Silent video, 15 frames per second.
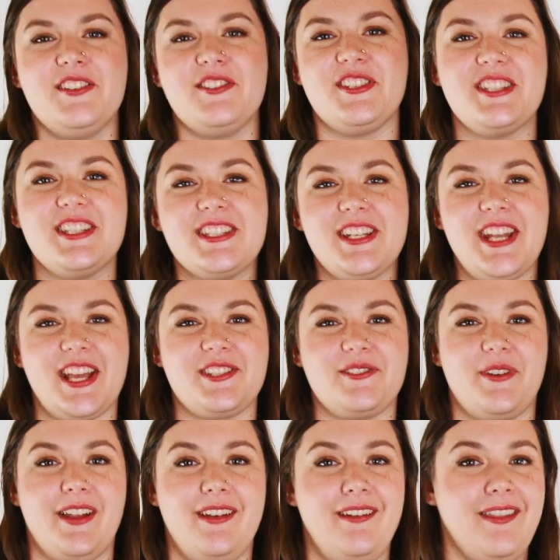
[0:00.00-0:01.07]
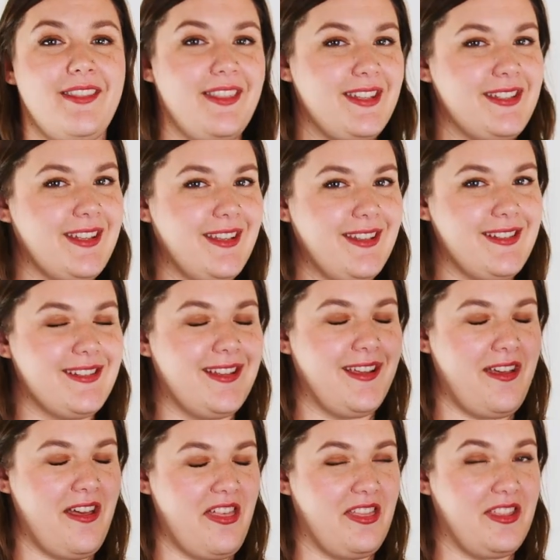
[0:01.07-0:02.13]
So this is the next one. This is
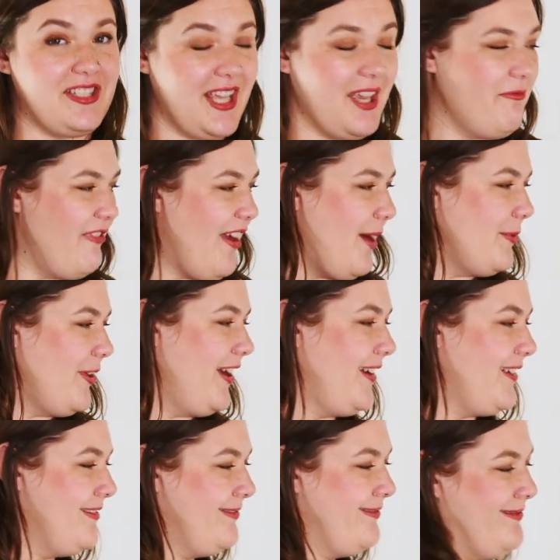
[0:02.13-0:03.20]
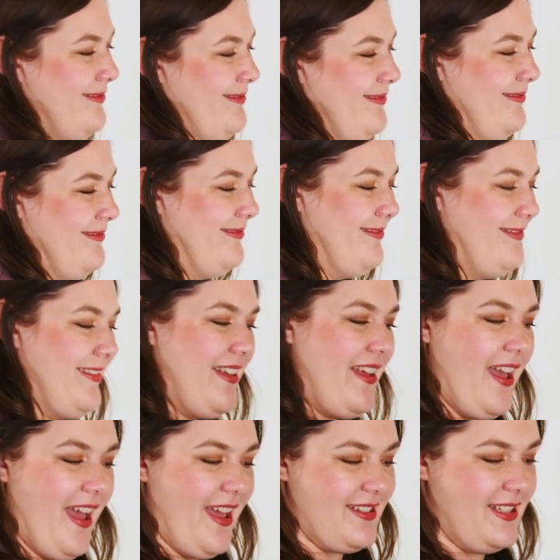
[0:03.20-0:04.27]
the same fabric
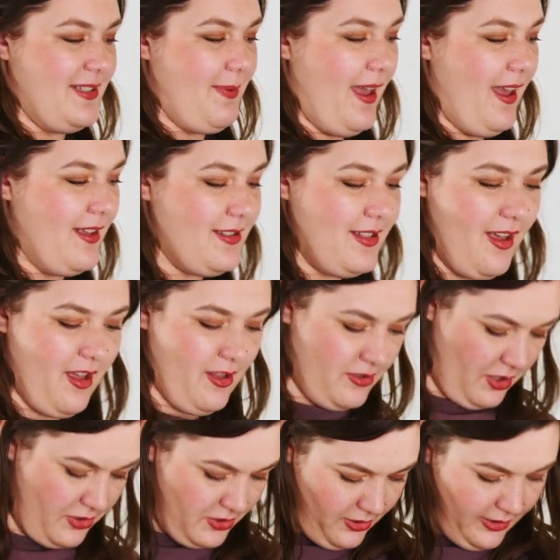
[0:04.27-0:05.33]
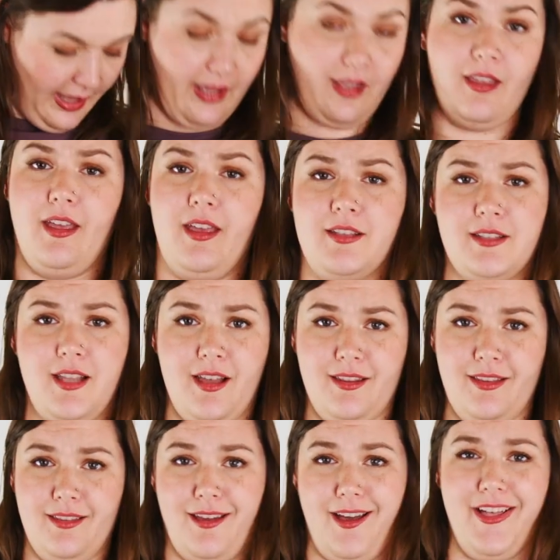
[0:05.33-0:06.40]
as these pants. It's also like exactly
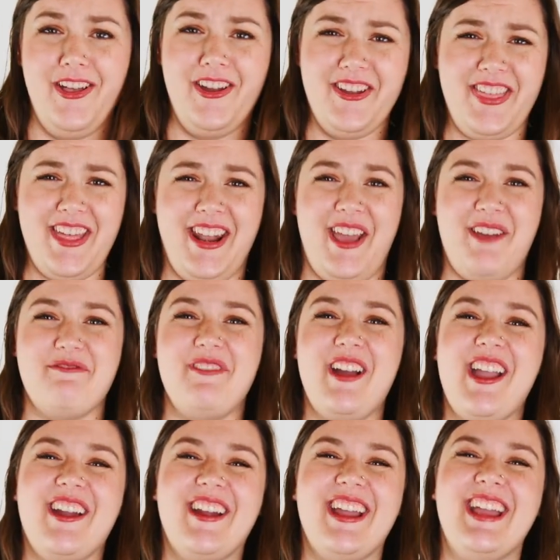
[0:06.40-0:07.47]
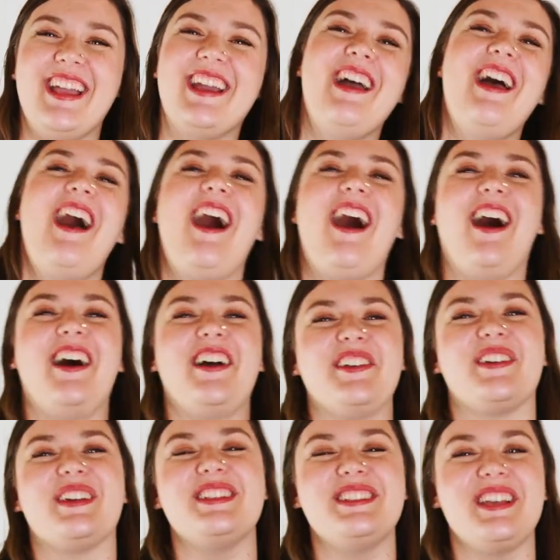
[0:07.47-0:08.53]
the color that I'm wearing. You
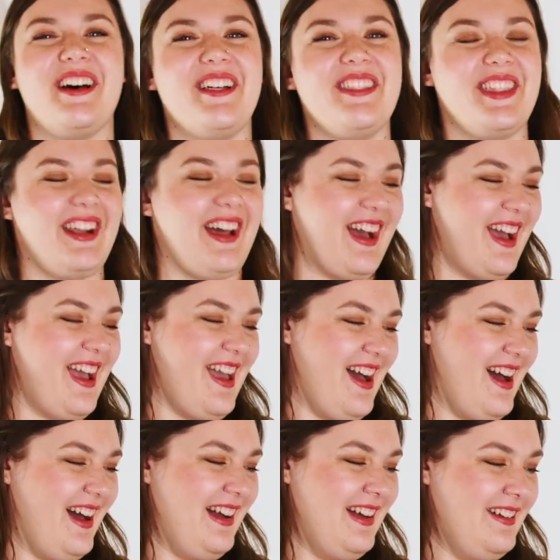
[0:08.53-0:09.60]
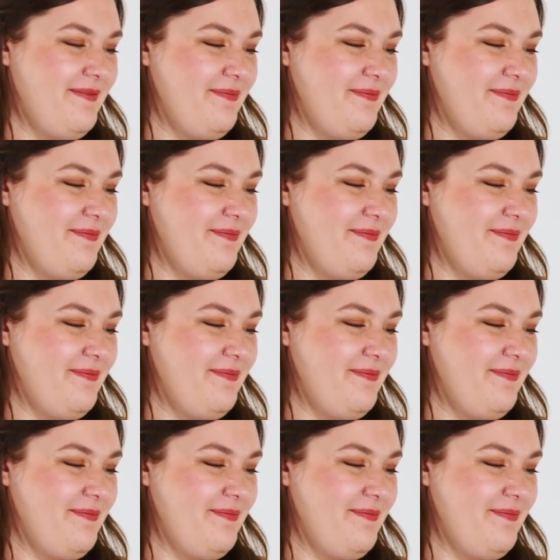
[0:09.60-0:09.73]
can tell that I